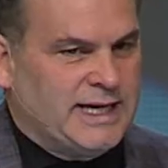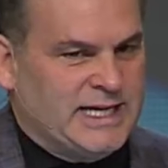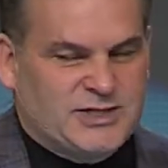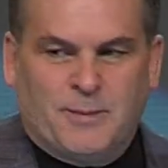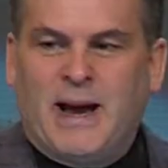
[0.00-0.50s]

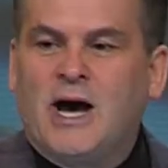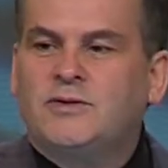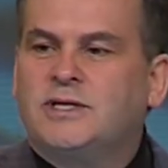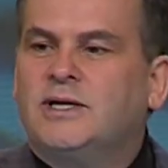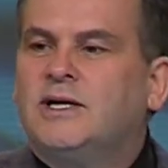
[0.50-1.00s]
It's
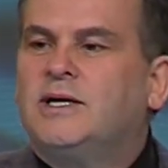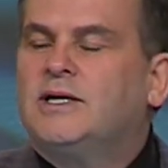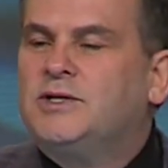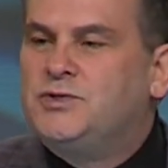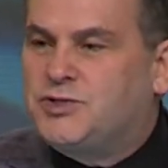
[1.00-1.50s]
about
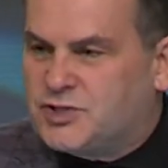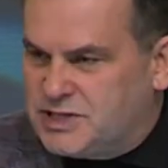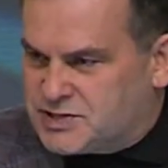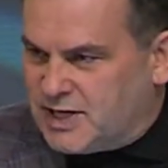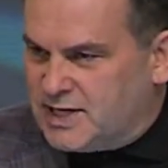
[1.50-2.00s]

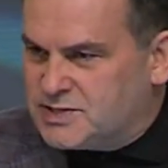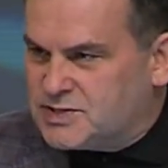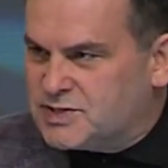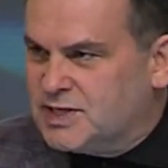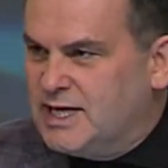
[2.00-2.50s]

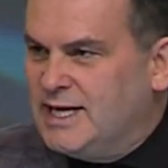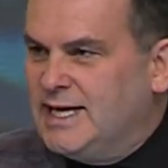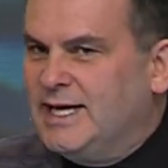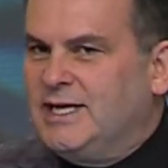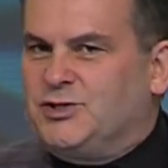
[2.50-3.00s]
Jesus.
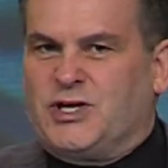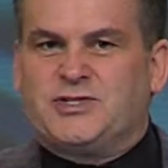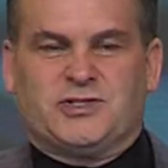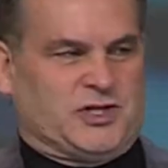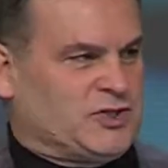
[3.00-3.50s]

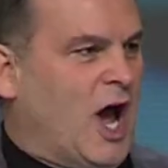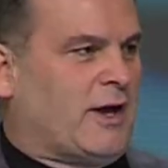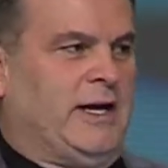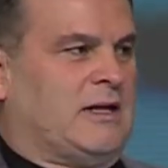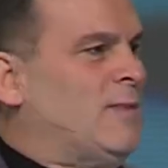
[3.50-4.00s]
Jesus is
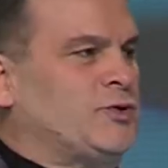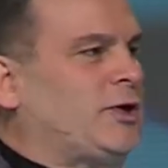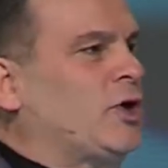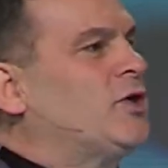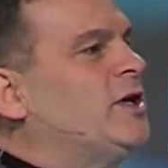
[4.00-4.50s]
talking to the
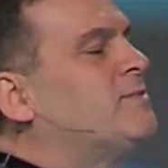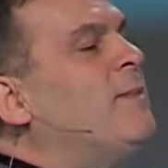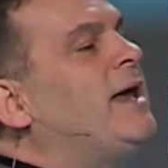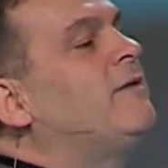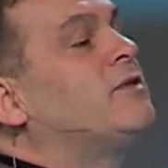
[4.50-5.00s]
most learned
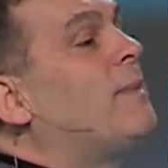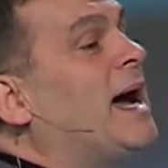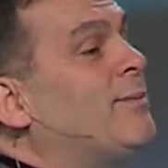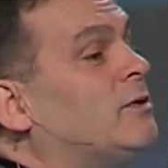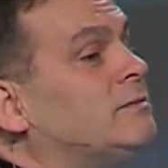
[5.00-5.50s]
men of the
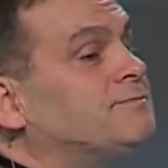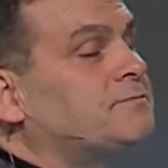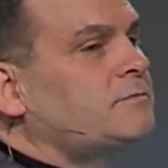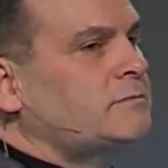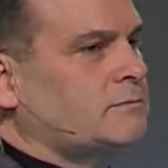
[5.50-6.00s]
Bible.
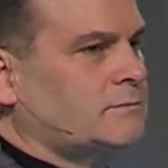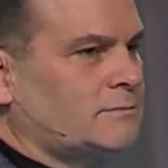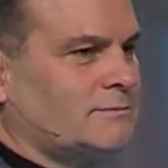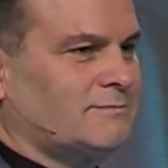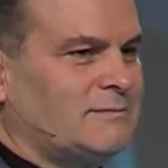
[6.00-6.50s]

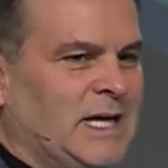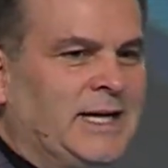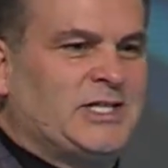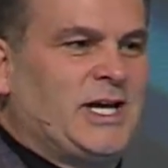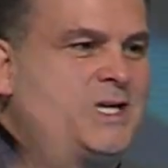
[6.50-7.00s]

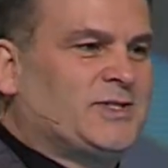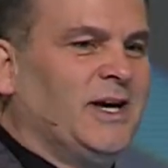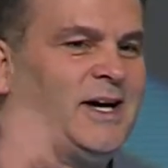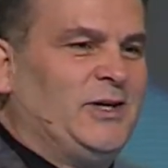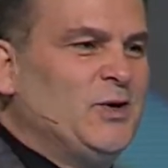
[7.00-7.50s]
And he says,
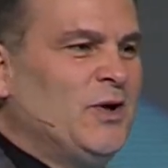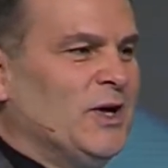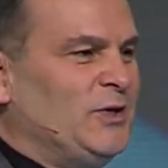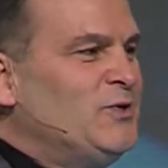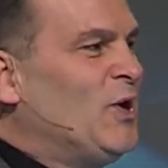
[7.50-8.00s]
You,
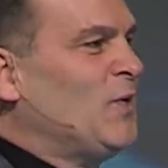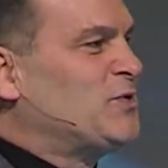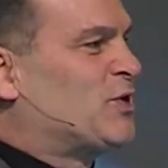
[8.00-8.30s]
you know